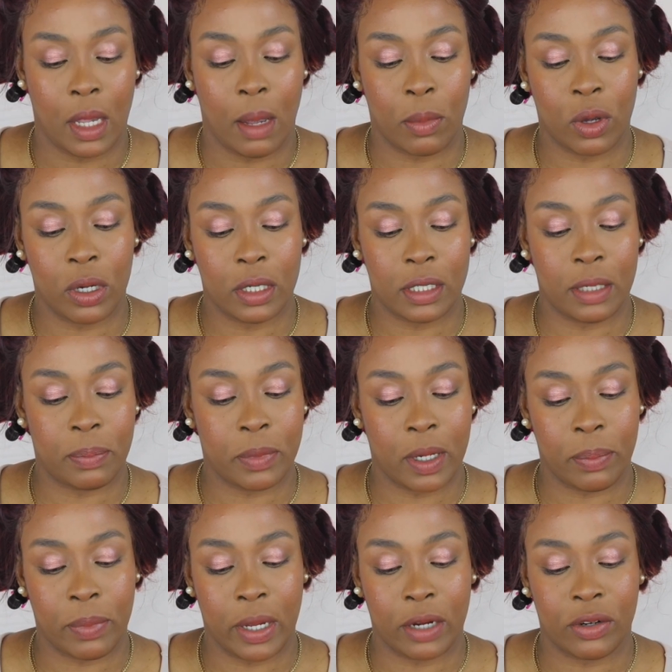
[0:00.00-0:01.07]
I'm gonna deepen
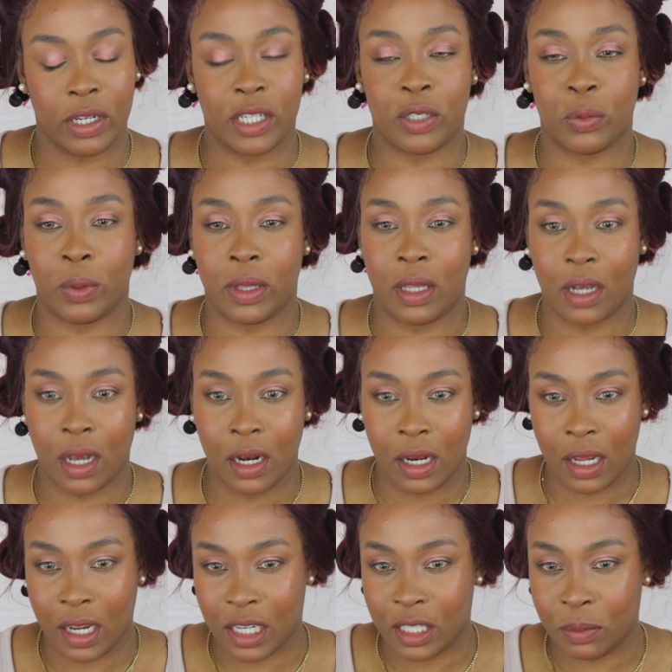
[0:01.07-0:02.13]
up my crease with the color
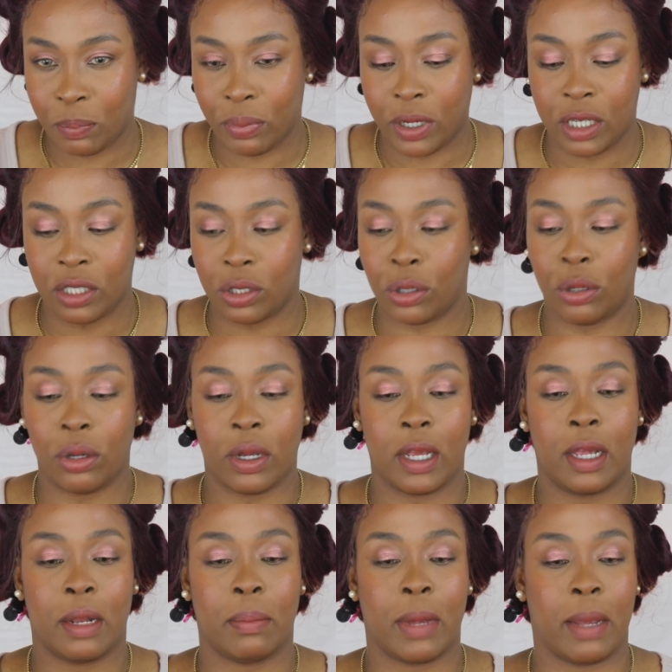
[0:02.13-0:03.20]
Espresso
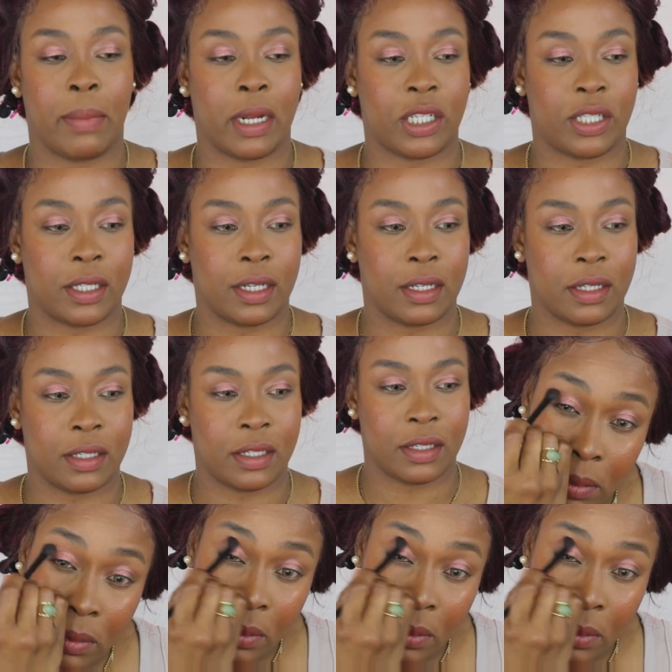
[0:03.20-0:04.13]
in my matchsticks.